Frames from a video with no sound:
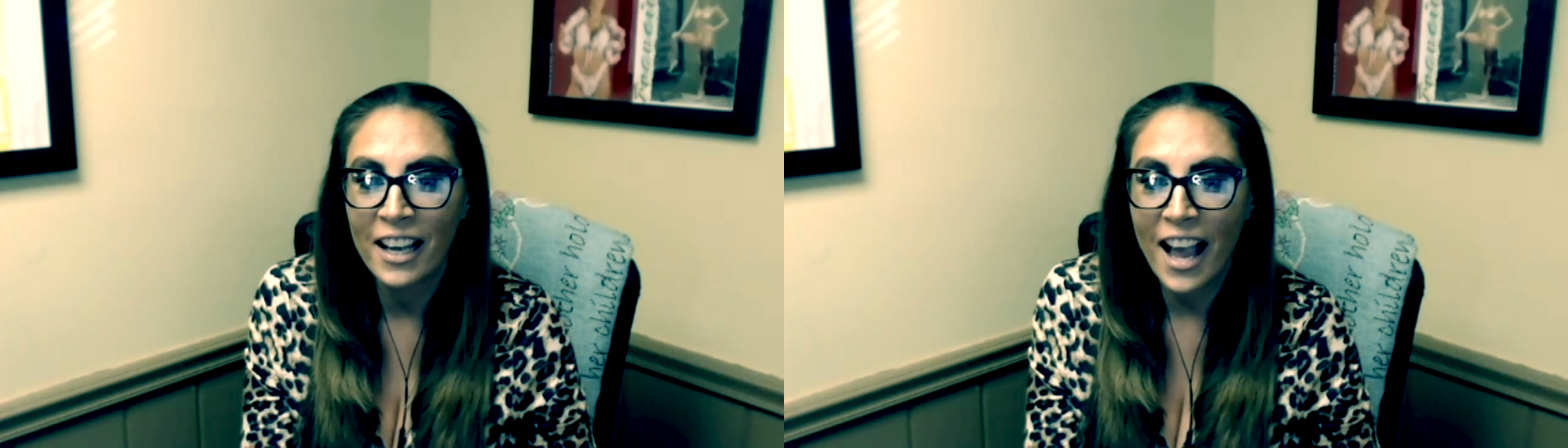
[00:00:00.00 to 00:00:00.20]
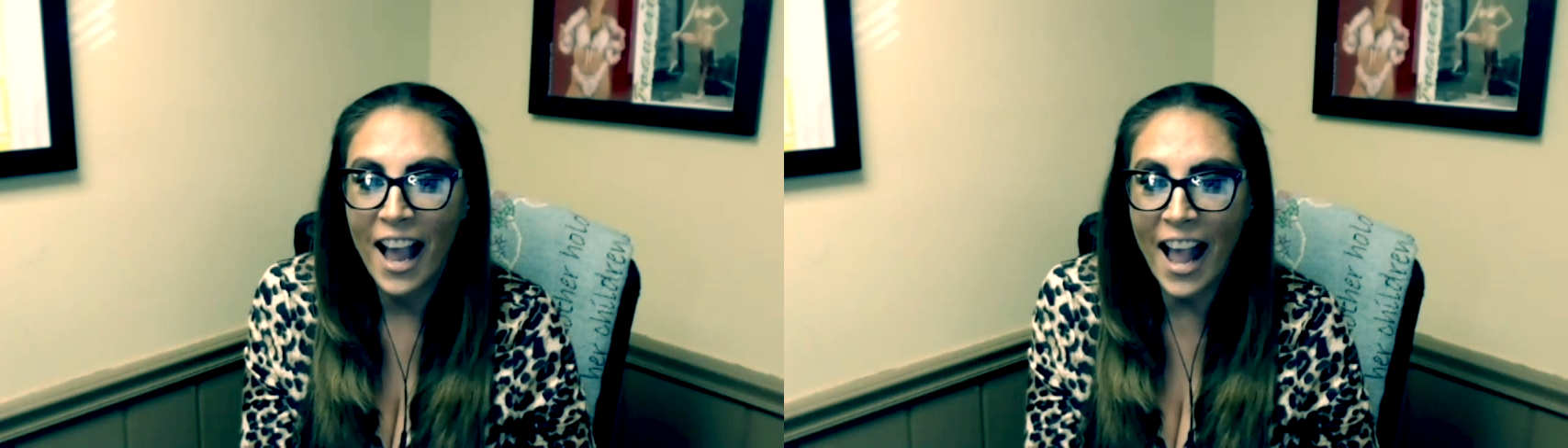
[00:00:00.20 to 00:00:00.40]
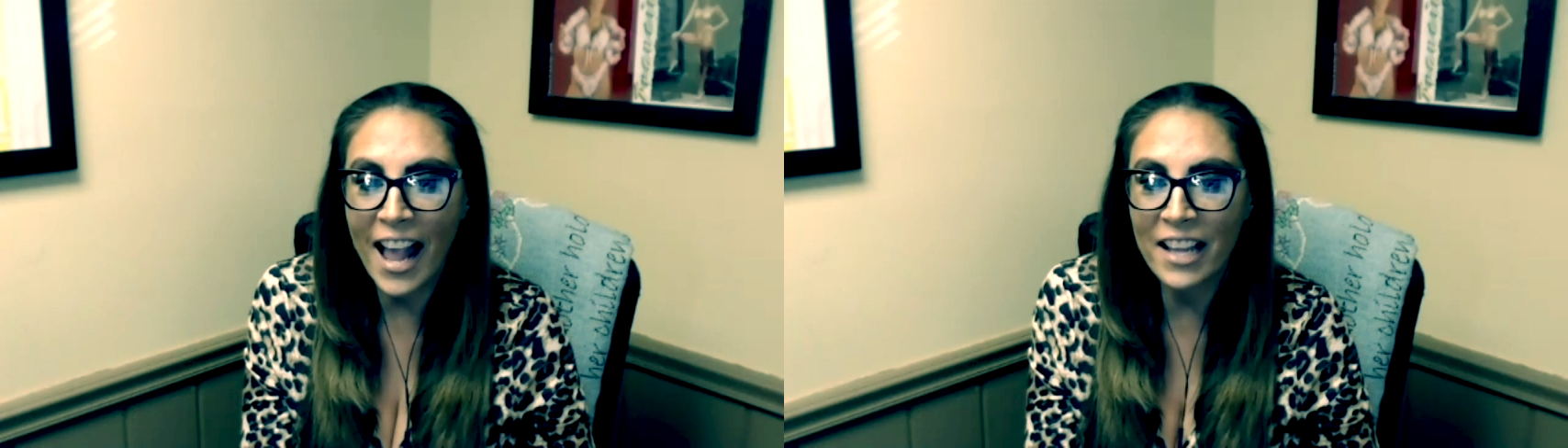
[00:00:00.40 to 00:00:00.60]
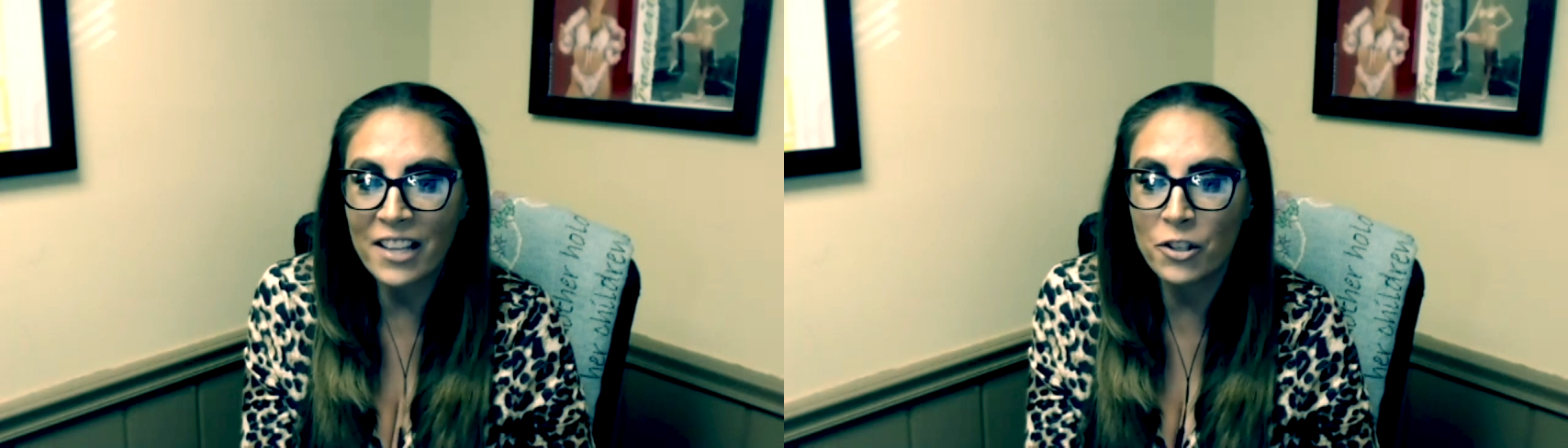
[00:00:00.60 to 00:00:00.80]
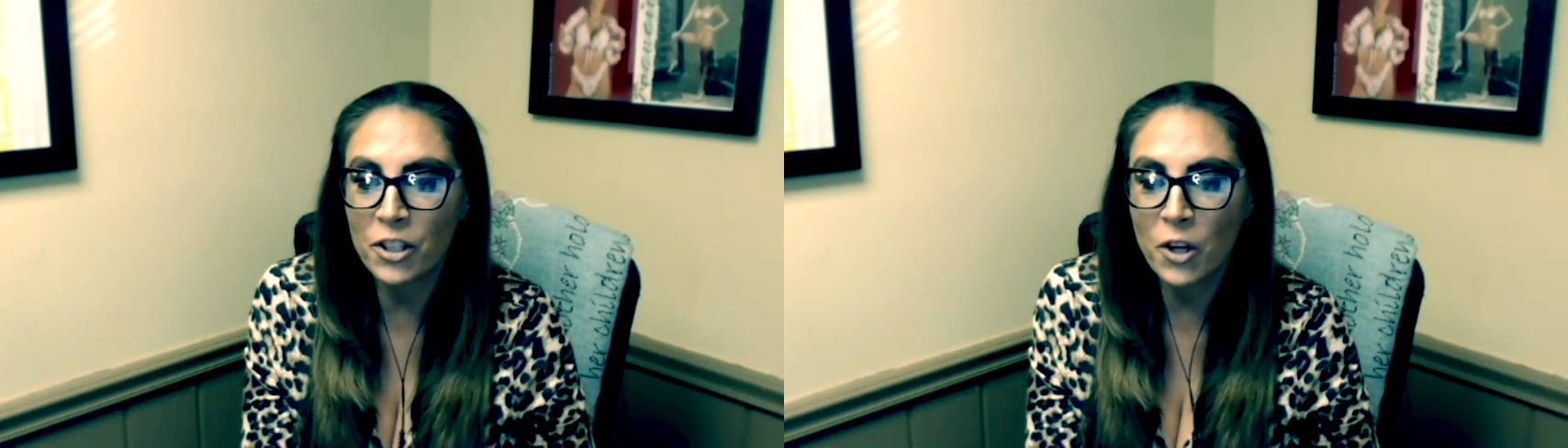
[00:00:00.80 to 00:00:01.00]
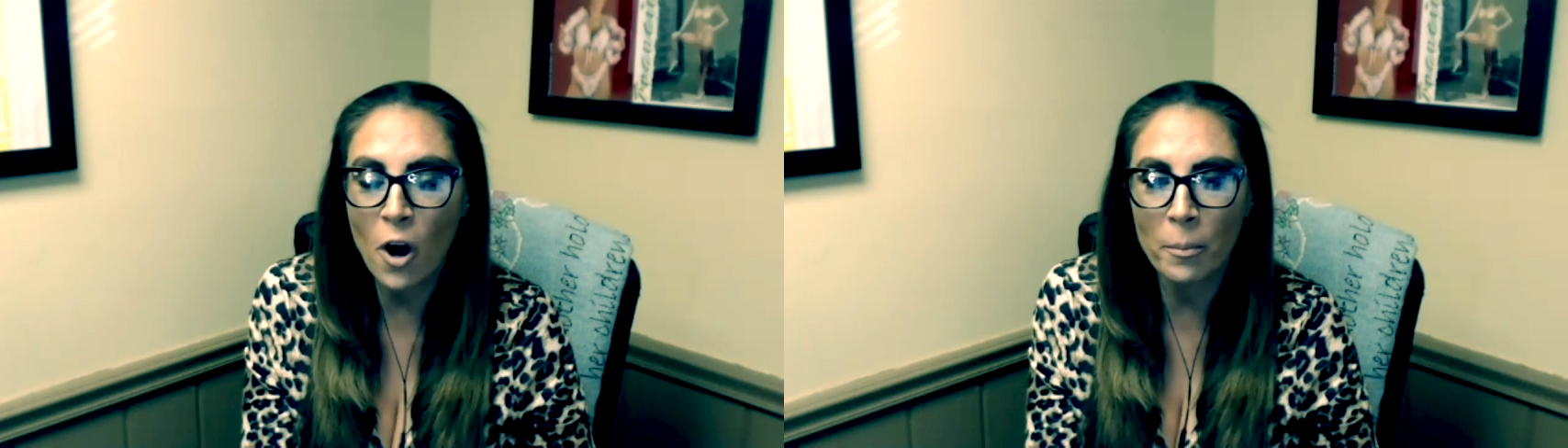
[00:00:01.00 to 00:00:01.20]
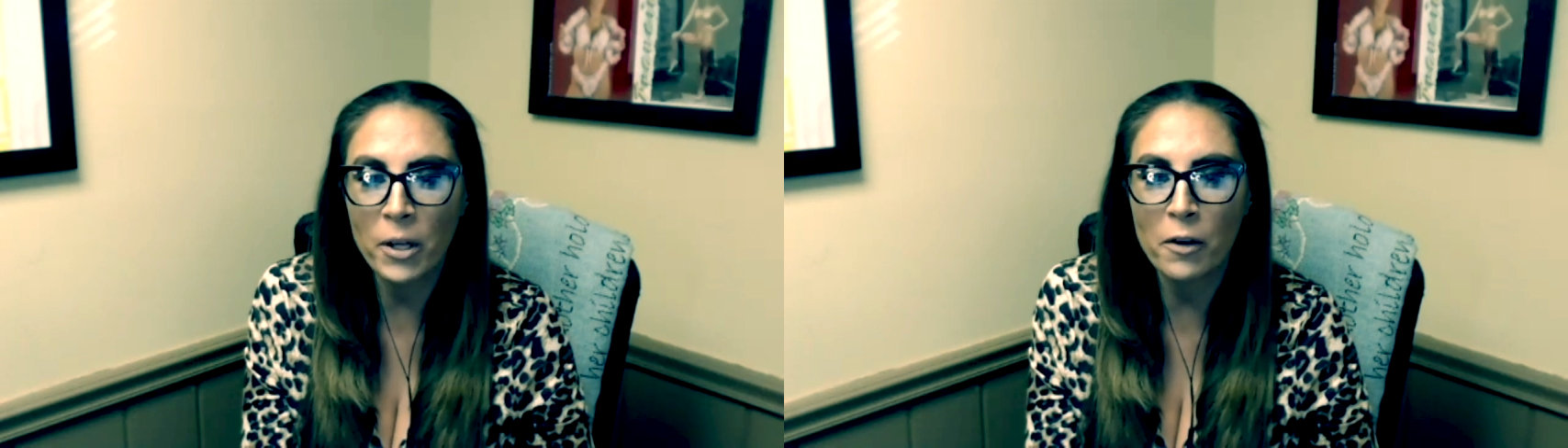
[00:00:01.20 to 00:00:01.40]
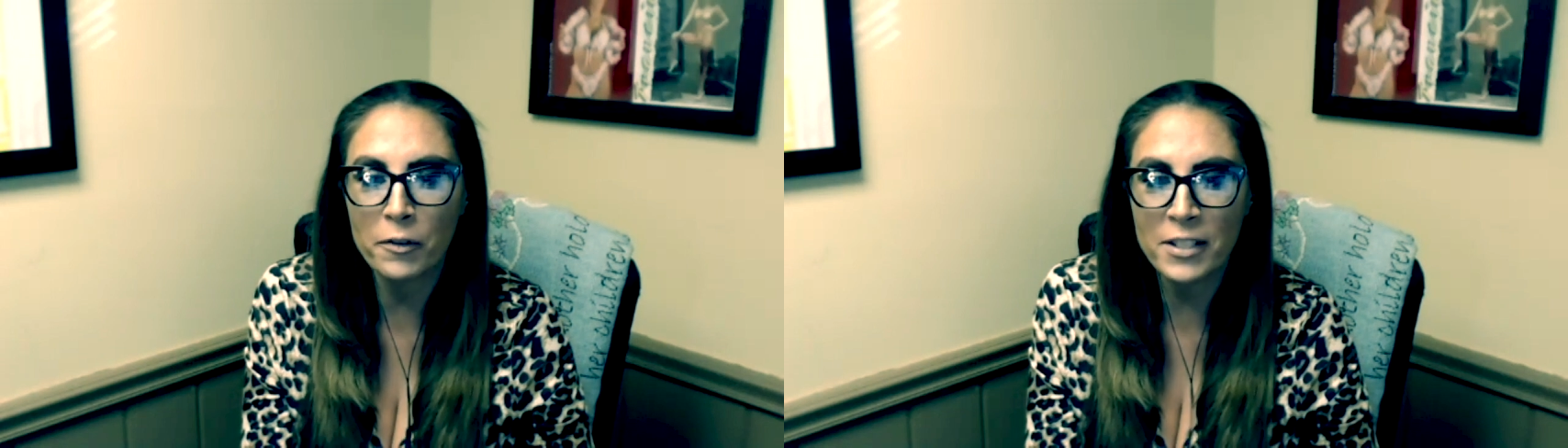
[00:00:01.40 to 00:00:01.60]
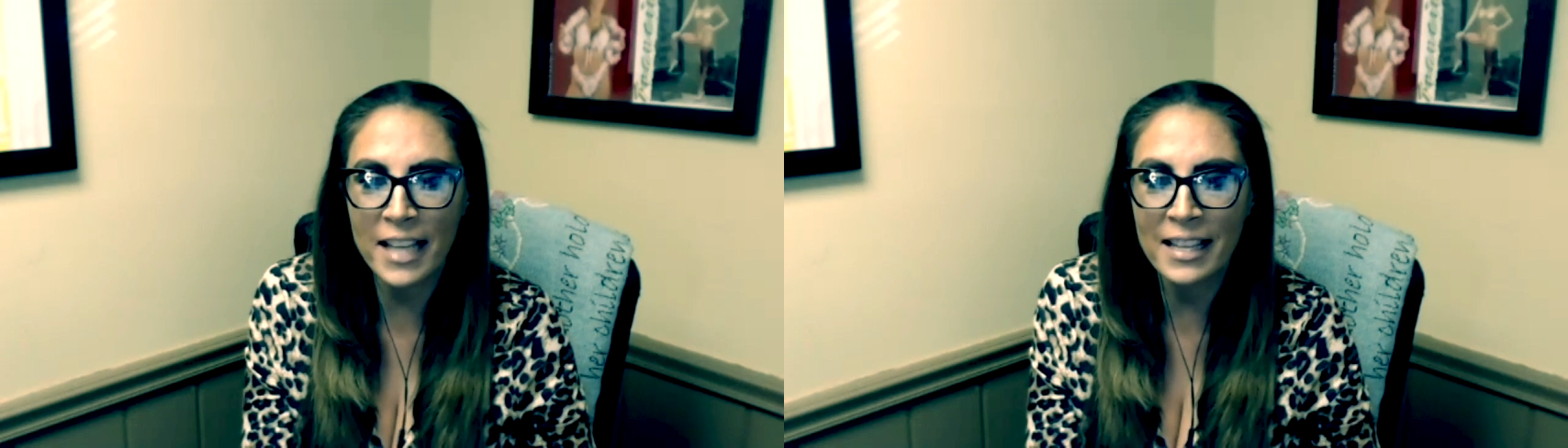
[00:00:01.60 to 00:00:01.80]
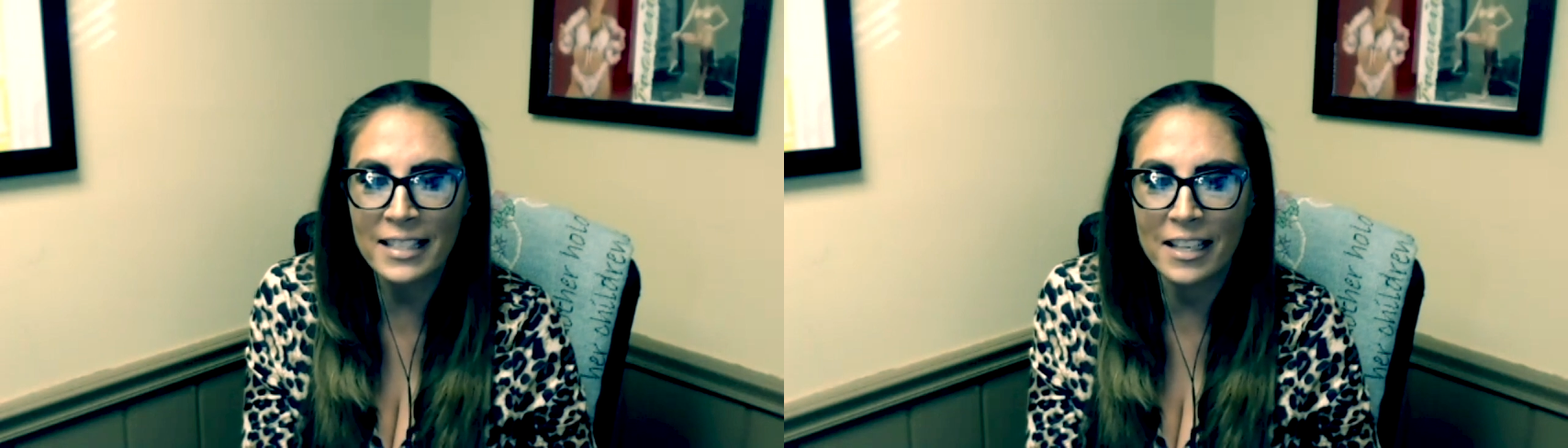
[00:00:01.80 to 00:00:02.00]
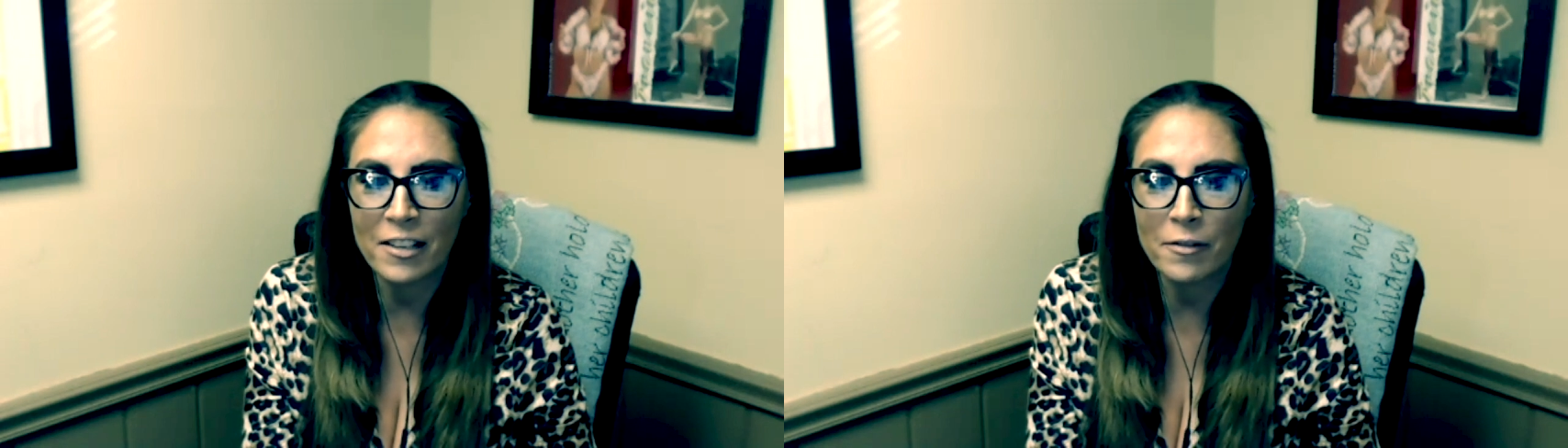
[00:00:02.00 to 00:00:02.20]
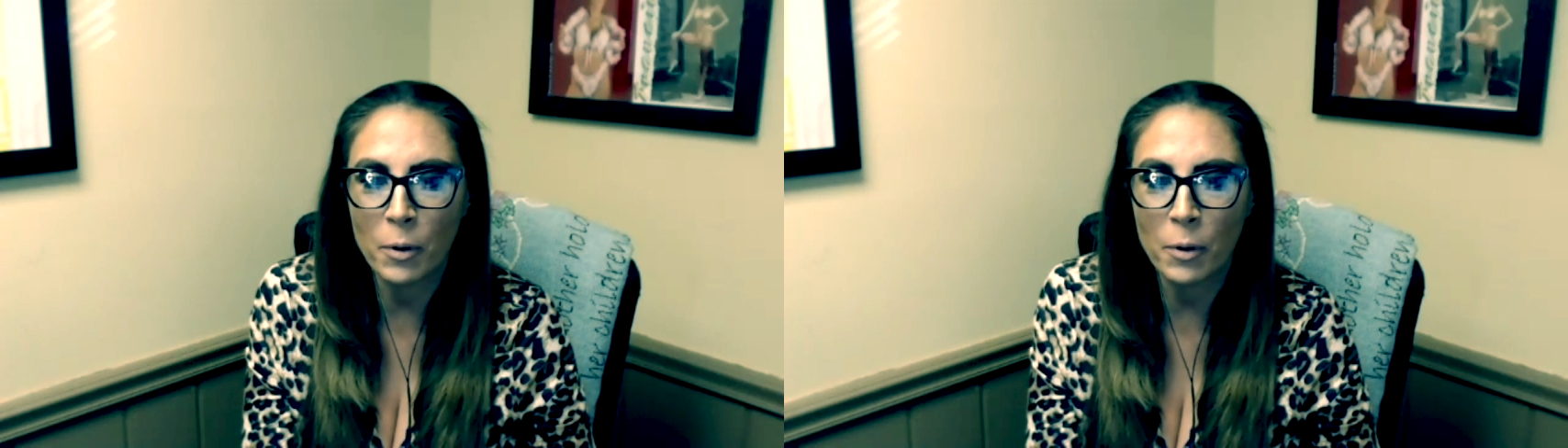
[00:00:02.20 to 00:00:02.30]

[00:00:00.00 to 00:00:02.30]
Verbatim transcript: And you can call me oversensitive,